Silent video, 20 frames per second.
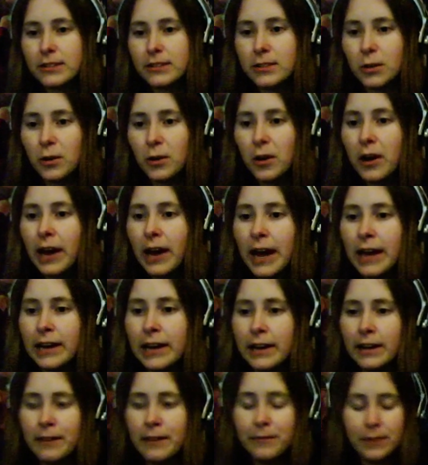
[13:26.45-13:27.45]
So go ahead
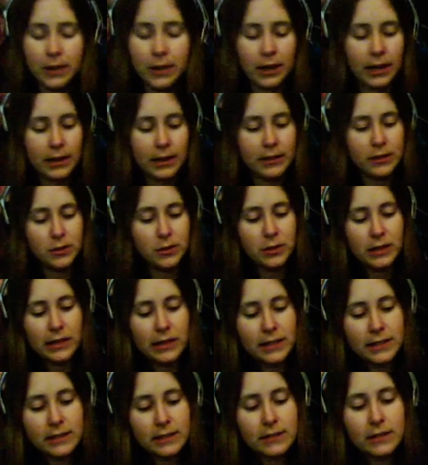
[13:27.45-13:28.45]
and if you're going to do
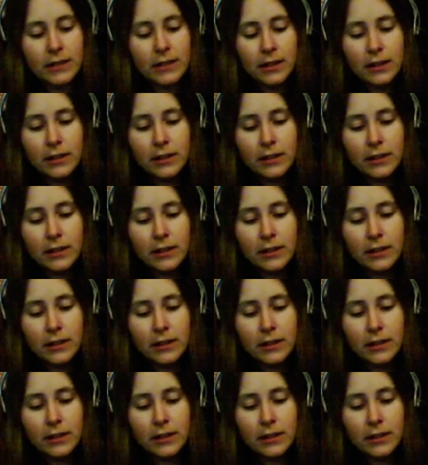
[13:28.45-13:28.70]
this,